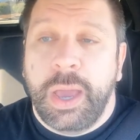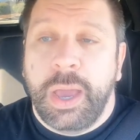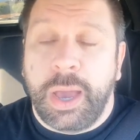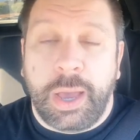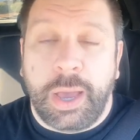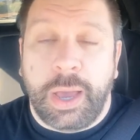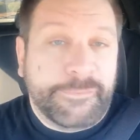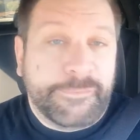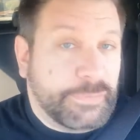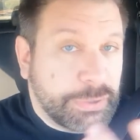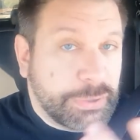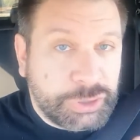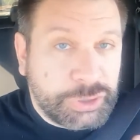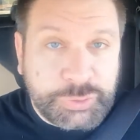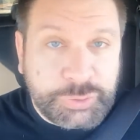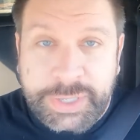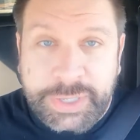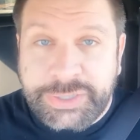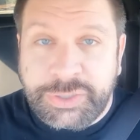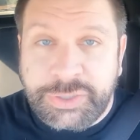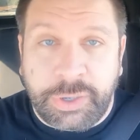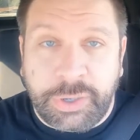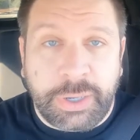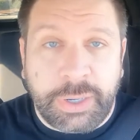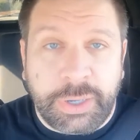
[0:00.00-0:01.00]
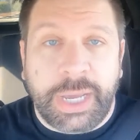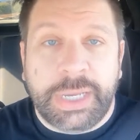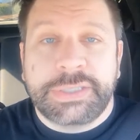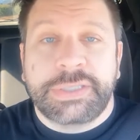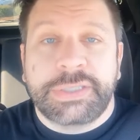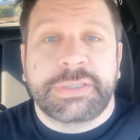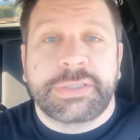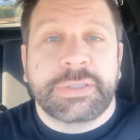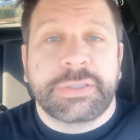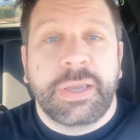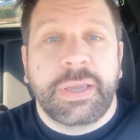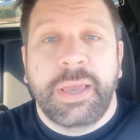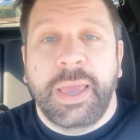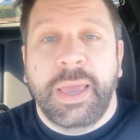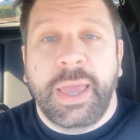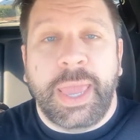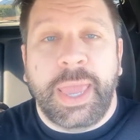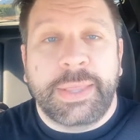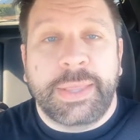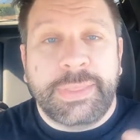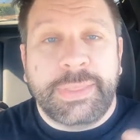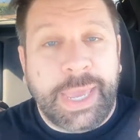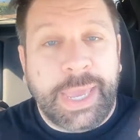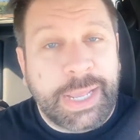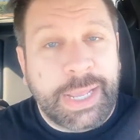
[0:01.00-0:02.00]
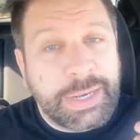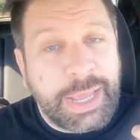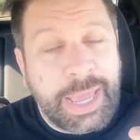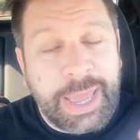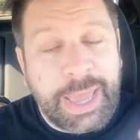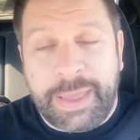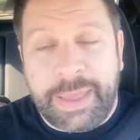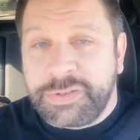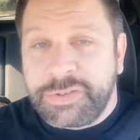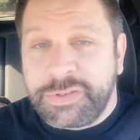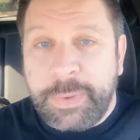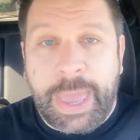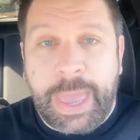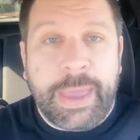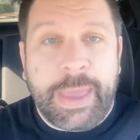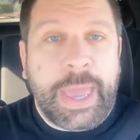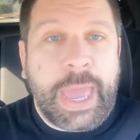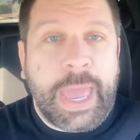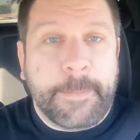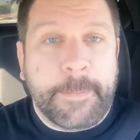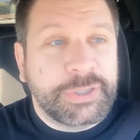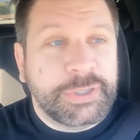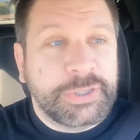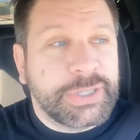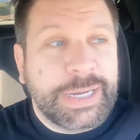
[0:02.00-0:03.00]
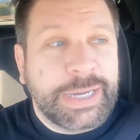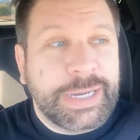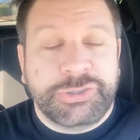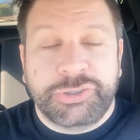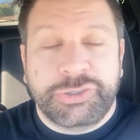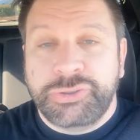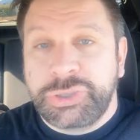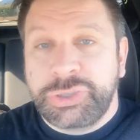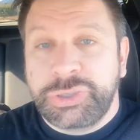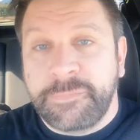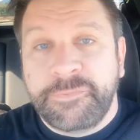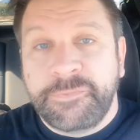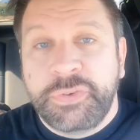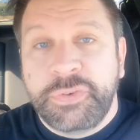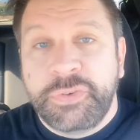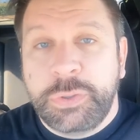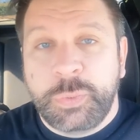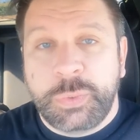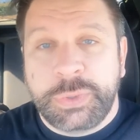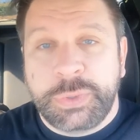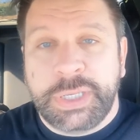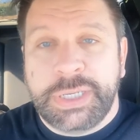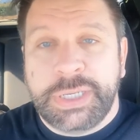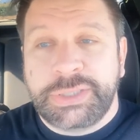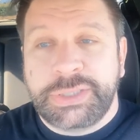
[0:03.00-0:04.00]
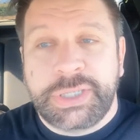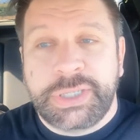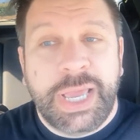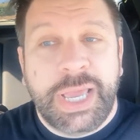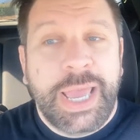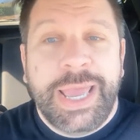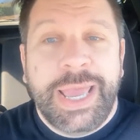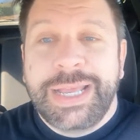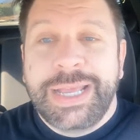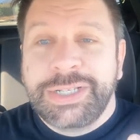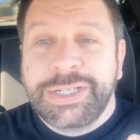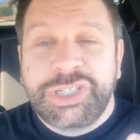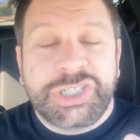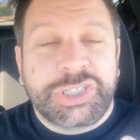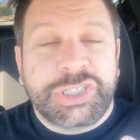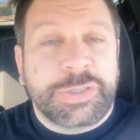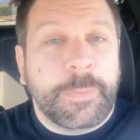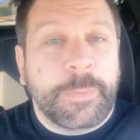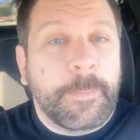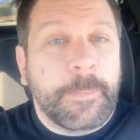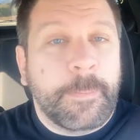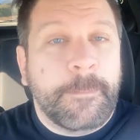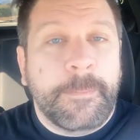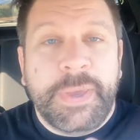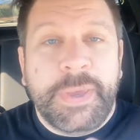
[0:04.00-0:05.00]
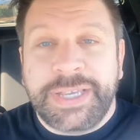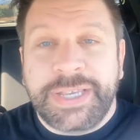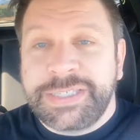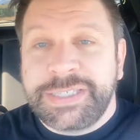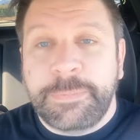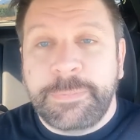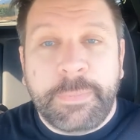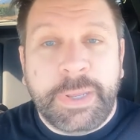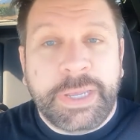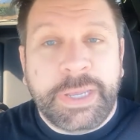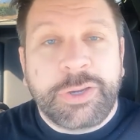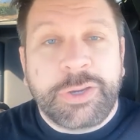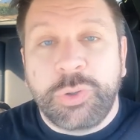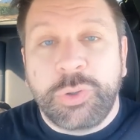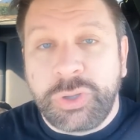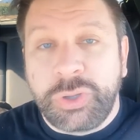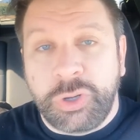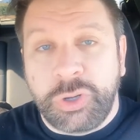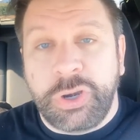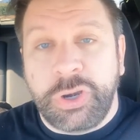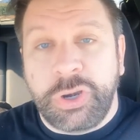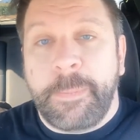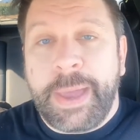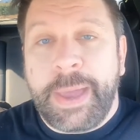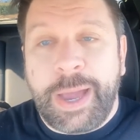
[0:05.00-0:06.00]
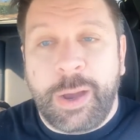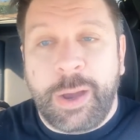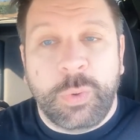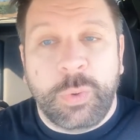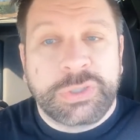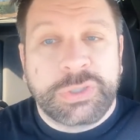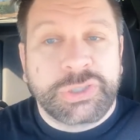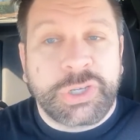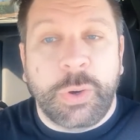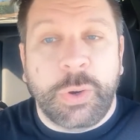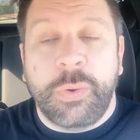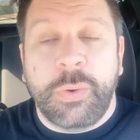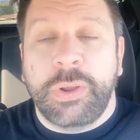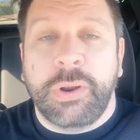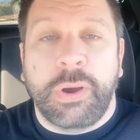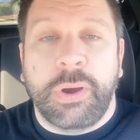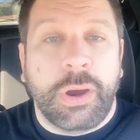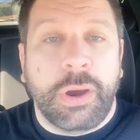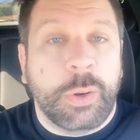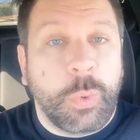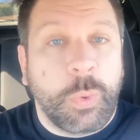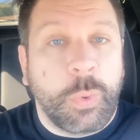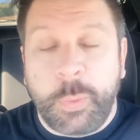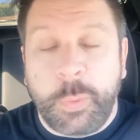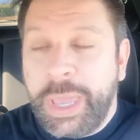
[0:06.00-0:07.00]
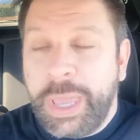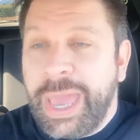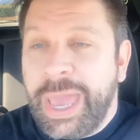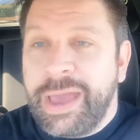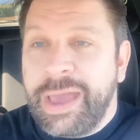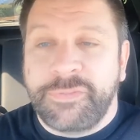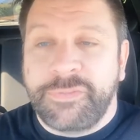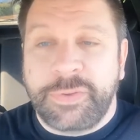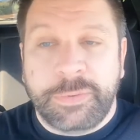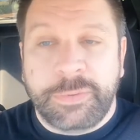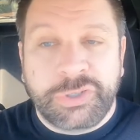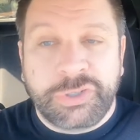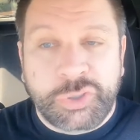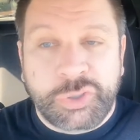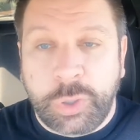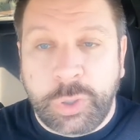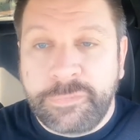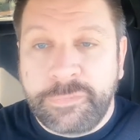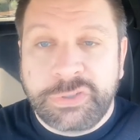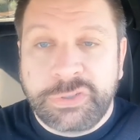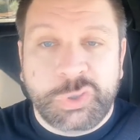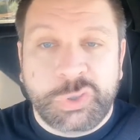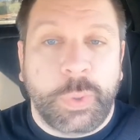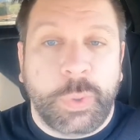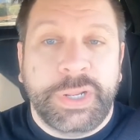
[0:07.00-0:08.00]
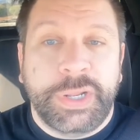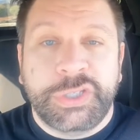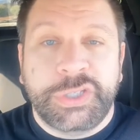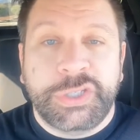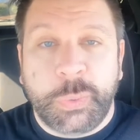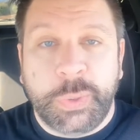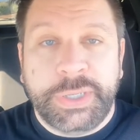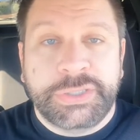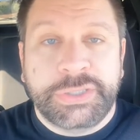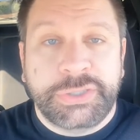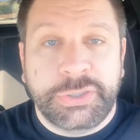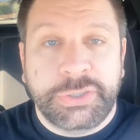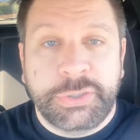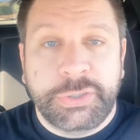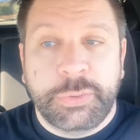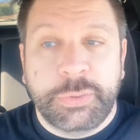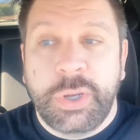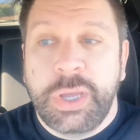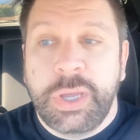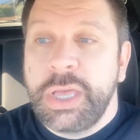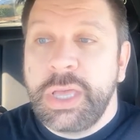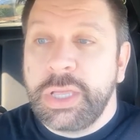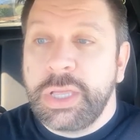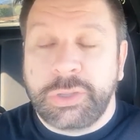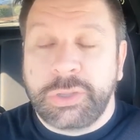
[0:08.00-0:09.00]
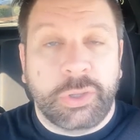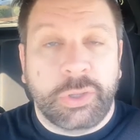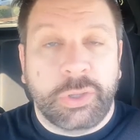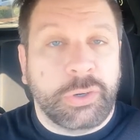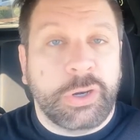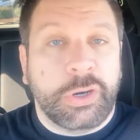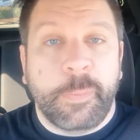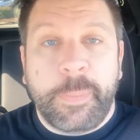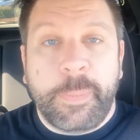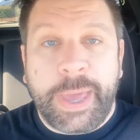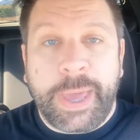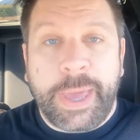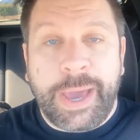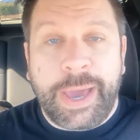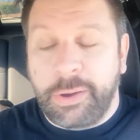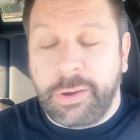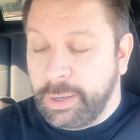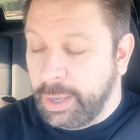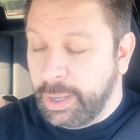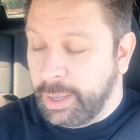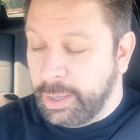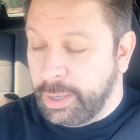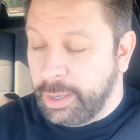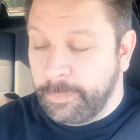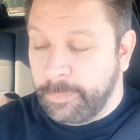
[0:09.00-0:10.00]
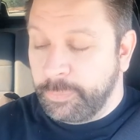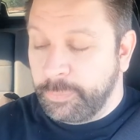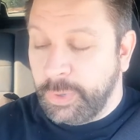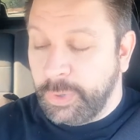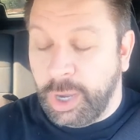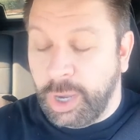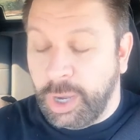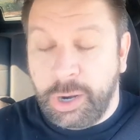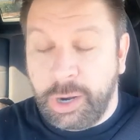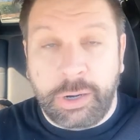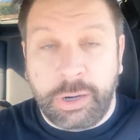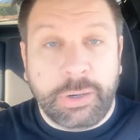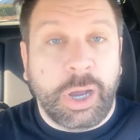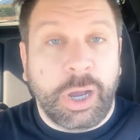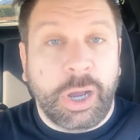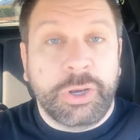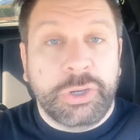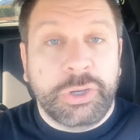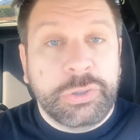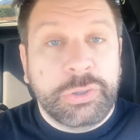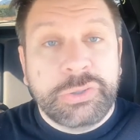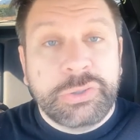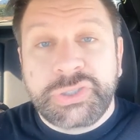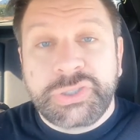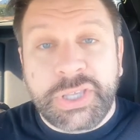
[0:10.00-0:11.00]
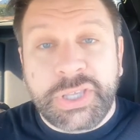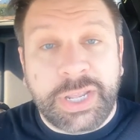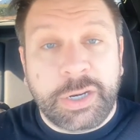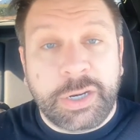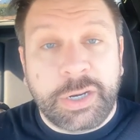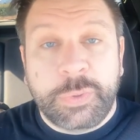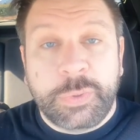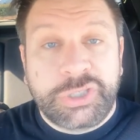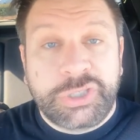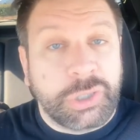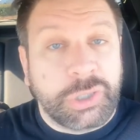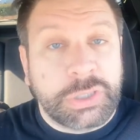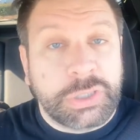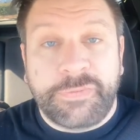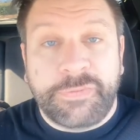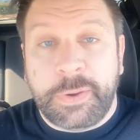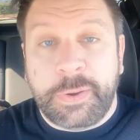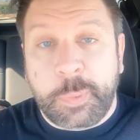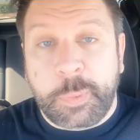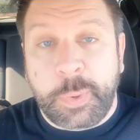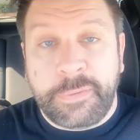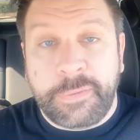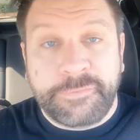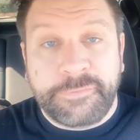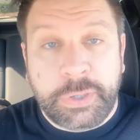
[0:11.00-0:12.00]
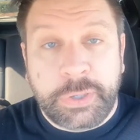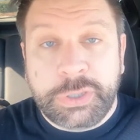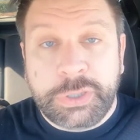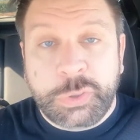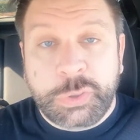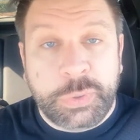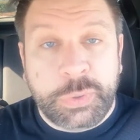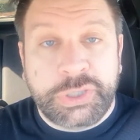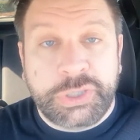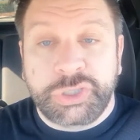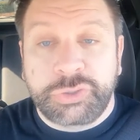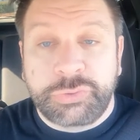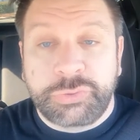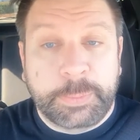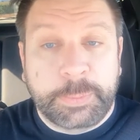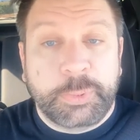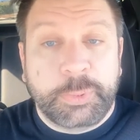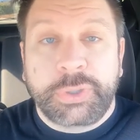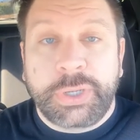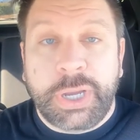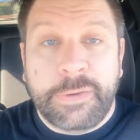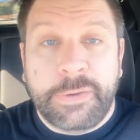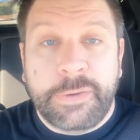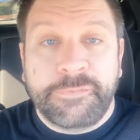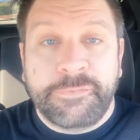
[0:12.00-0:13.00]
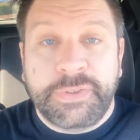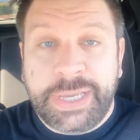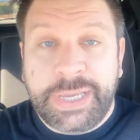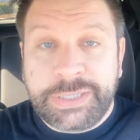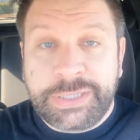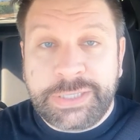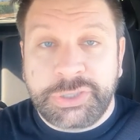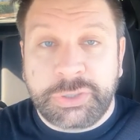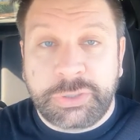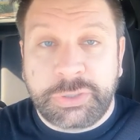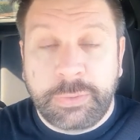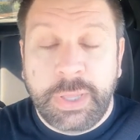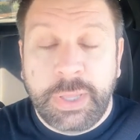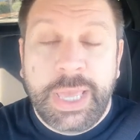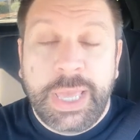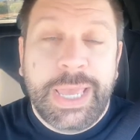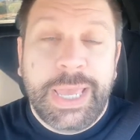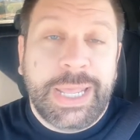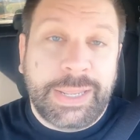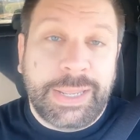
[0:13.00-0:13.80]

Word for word: Uh, first drinks on us and then have some appetizers, some food with us just mix and mingle, learn about what's going on, what we have in store for 2022, learn about um, our newsletter, which starts February 1st, which is Crypto Confidential.